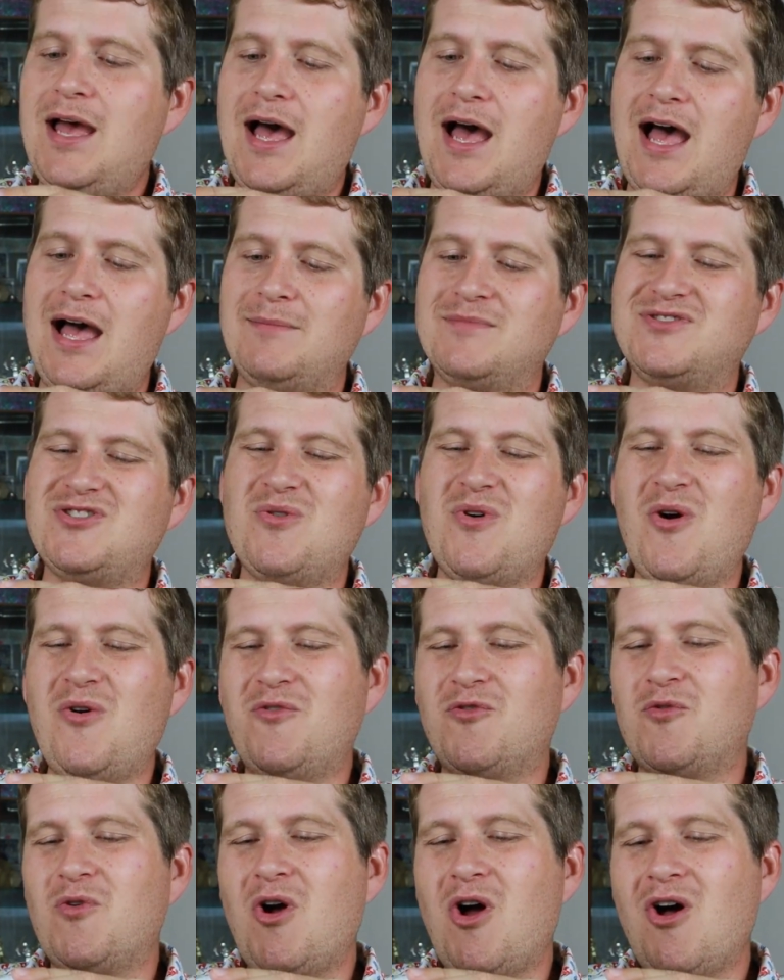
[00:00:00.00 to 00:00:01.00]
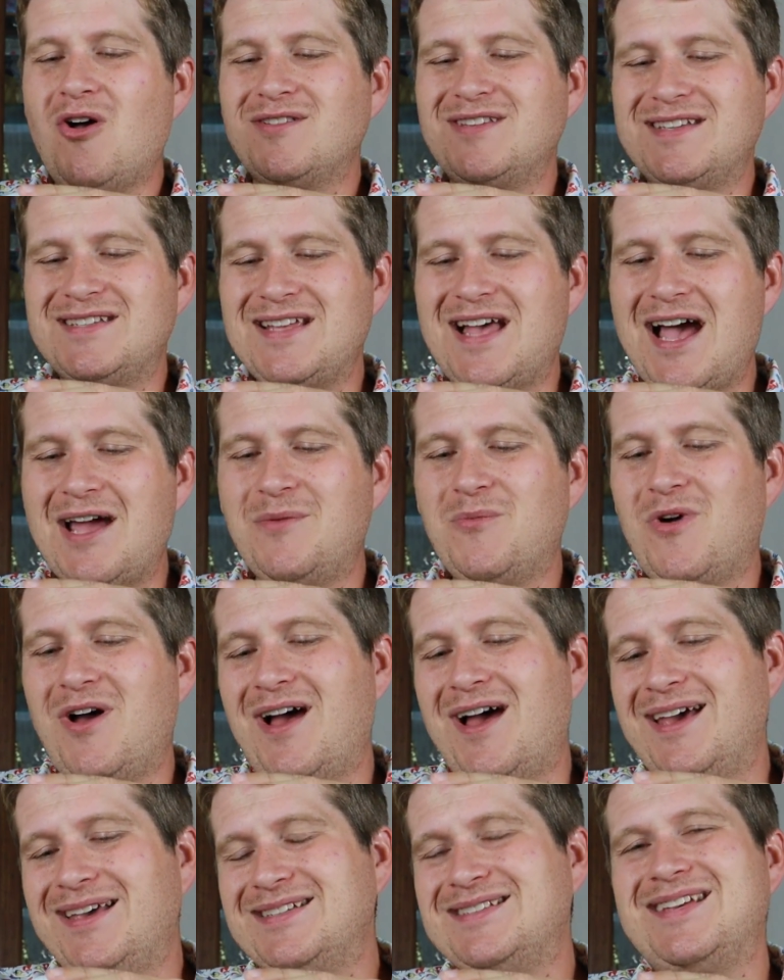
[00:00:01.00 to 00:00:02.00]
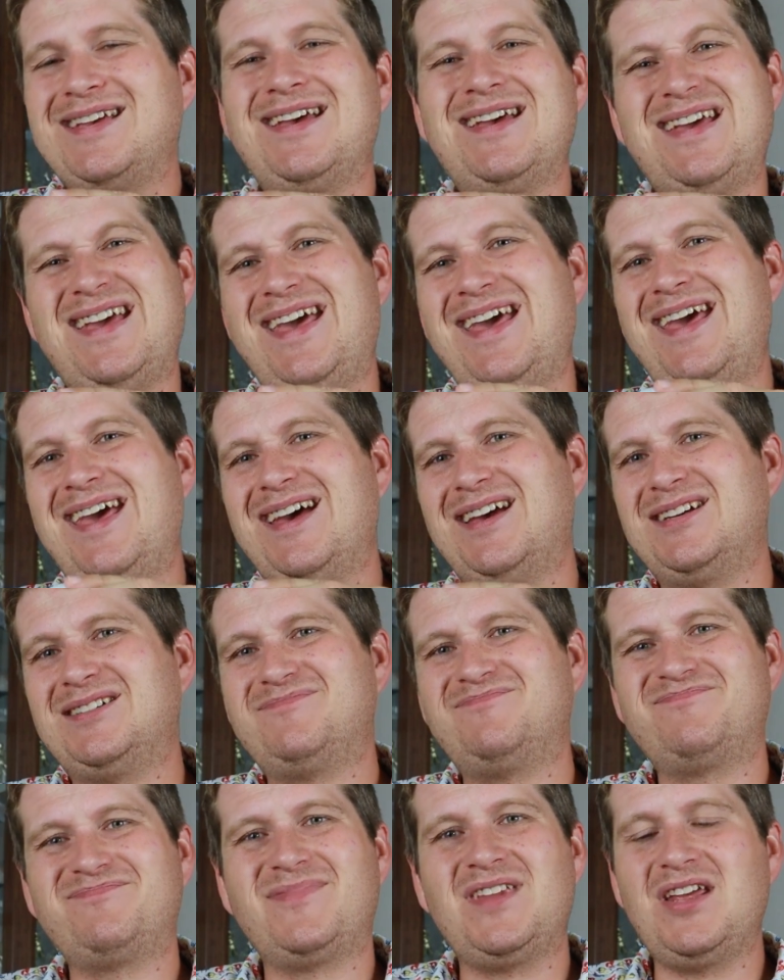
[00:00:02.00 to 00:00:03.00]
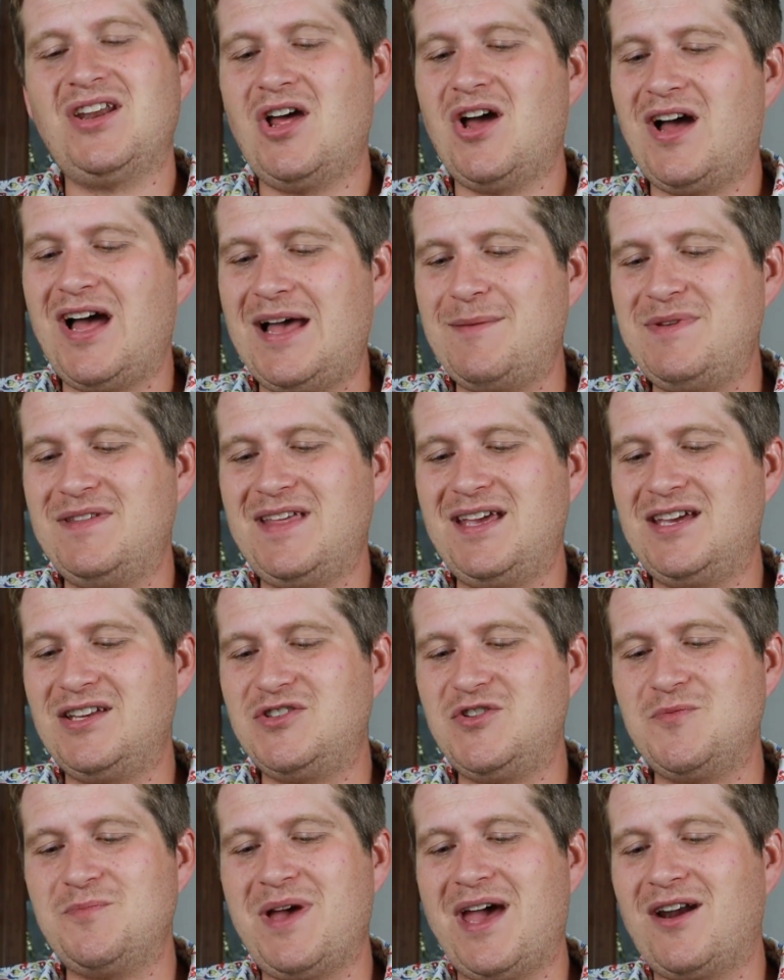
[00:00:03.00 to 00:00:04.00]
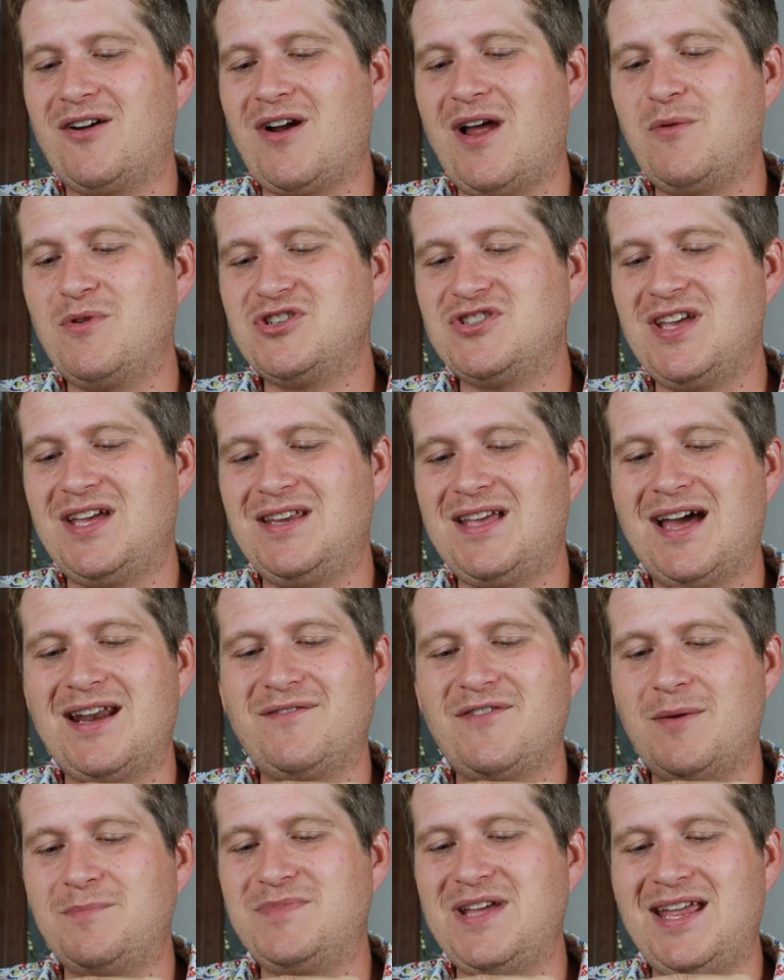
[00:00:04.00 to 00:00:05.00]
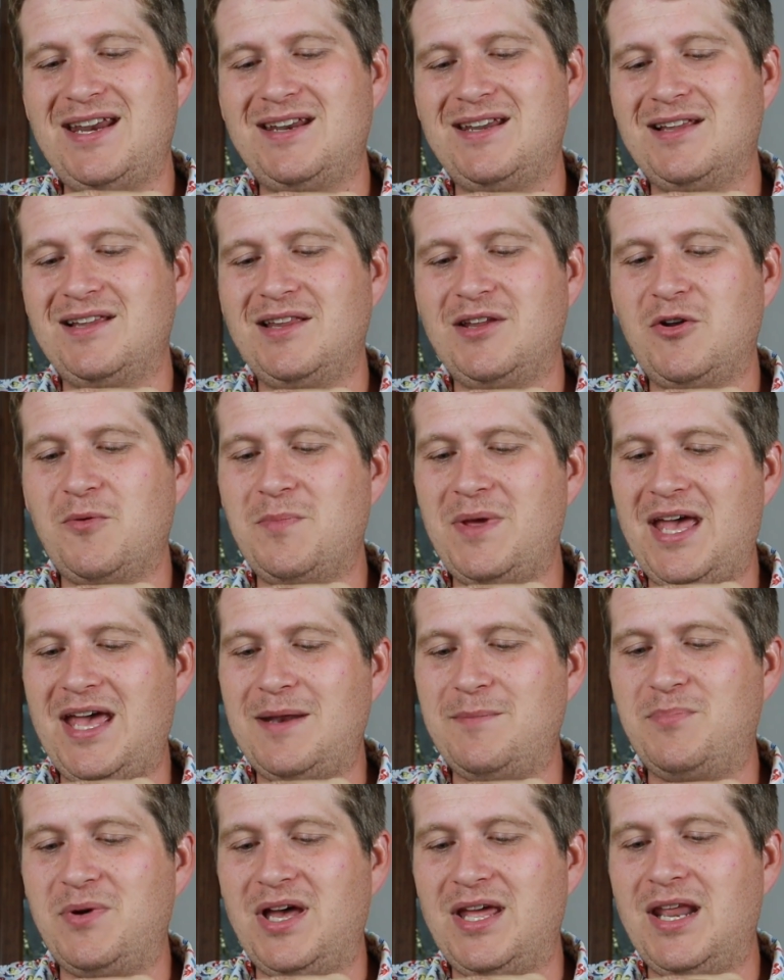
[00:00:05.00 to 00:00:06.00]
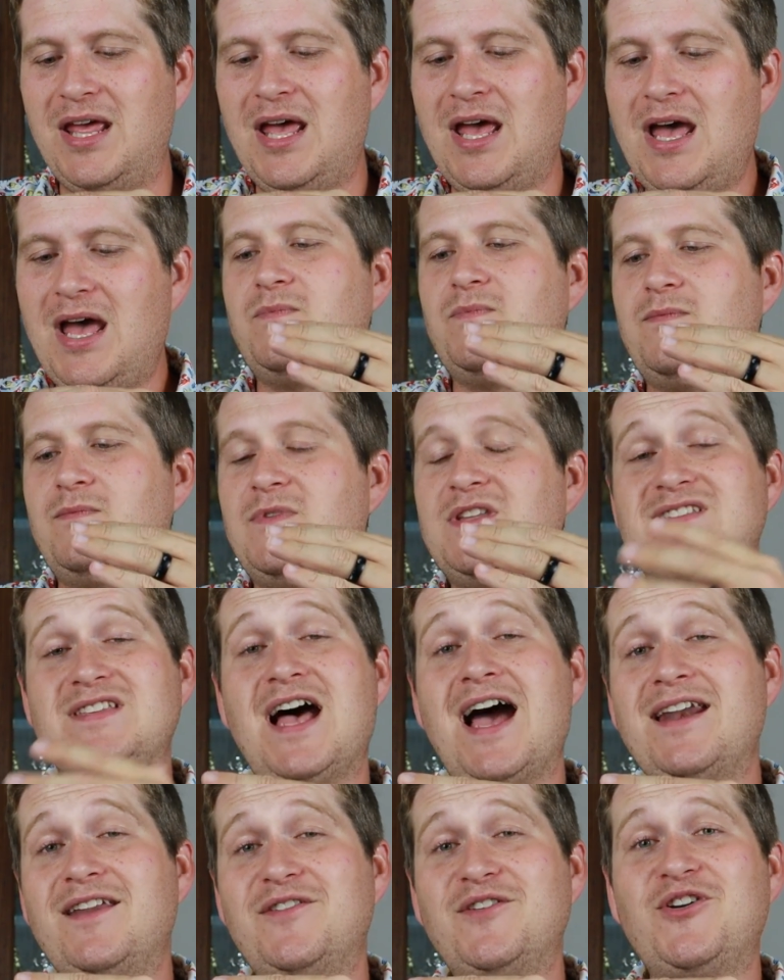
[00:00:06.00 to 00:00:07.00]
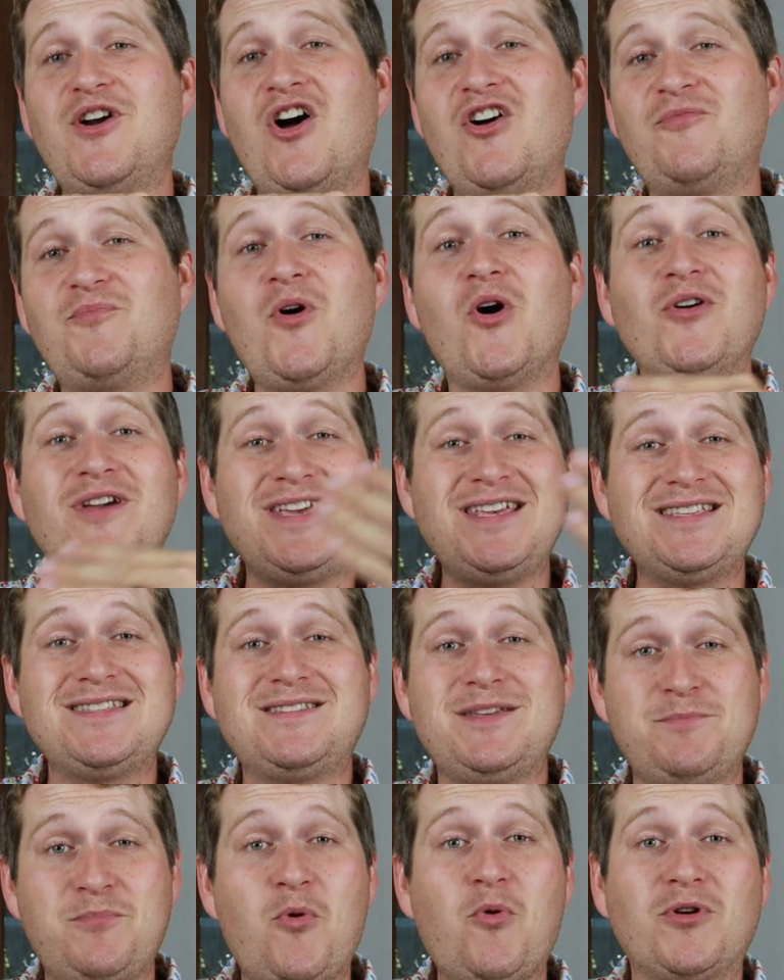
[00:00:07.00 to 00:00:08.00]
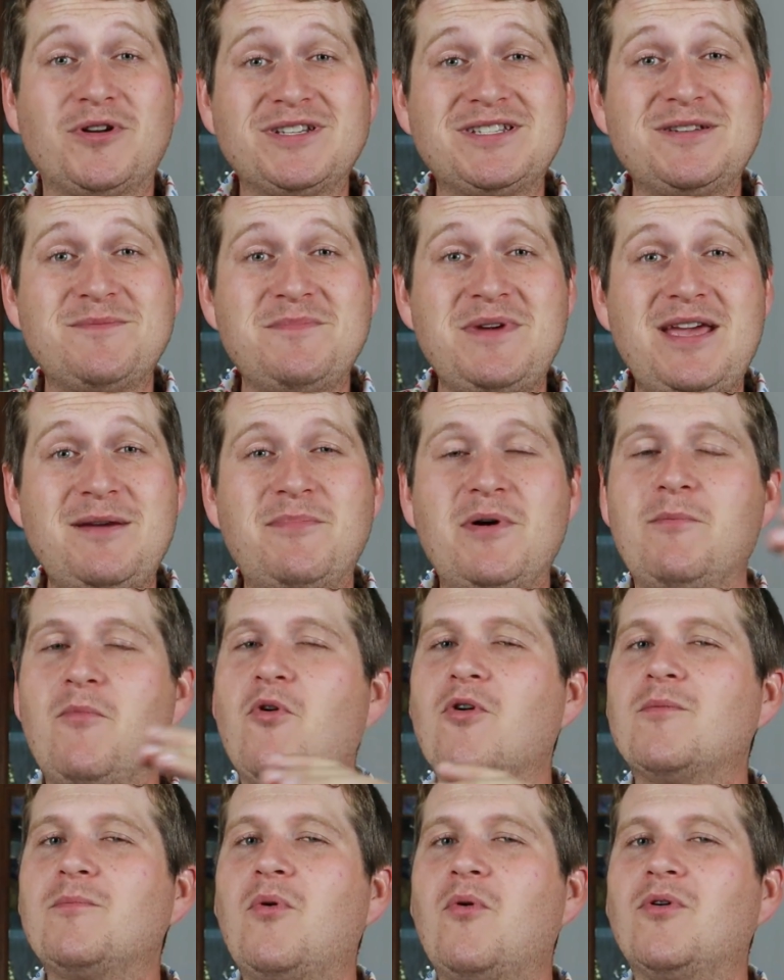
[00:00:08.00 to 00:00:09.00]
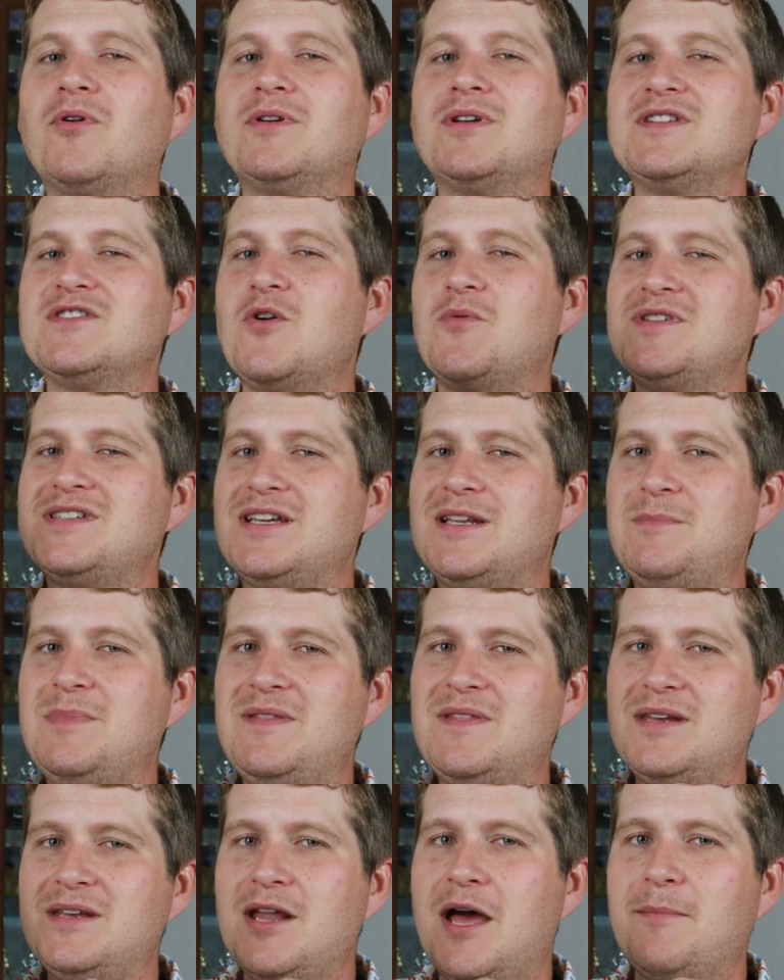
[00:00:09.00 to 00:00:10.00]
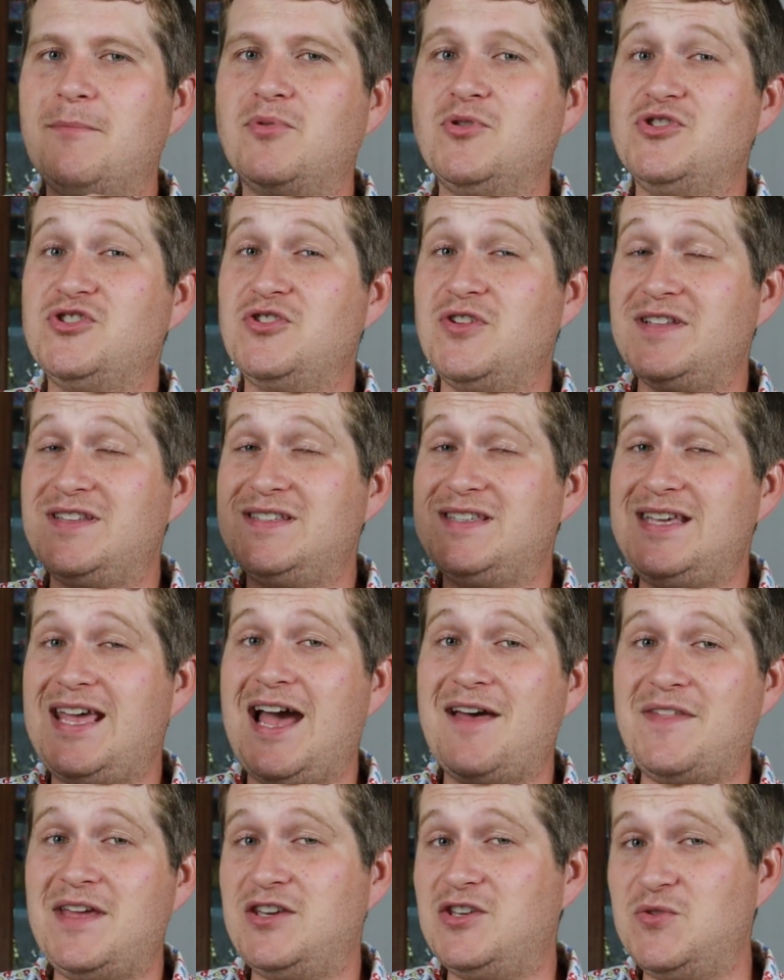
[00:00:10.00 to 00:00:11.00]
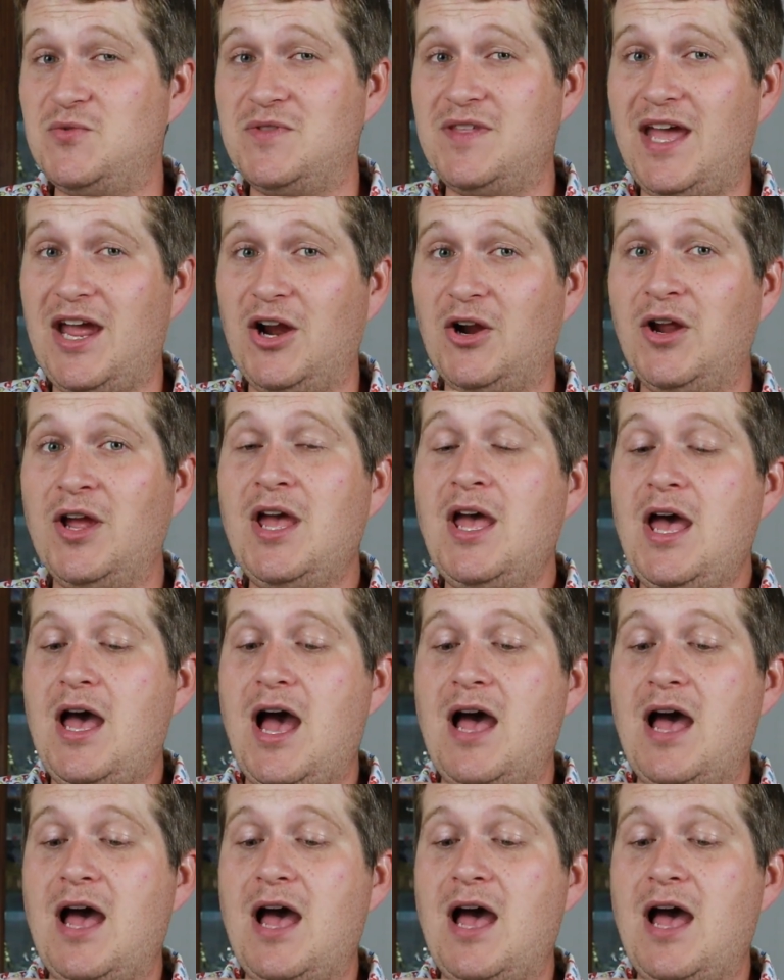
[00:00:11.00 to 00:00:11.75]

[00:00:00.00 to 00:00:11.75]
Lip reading: So overall, design-wise, you know, I mean, they could do better. I wish they'd kind of updated it a little bit, but design of the golf ball is important to me, but more important is always going to be the numbers, so let's see how they do there.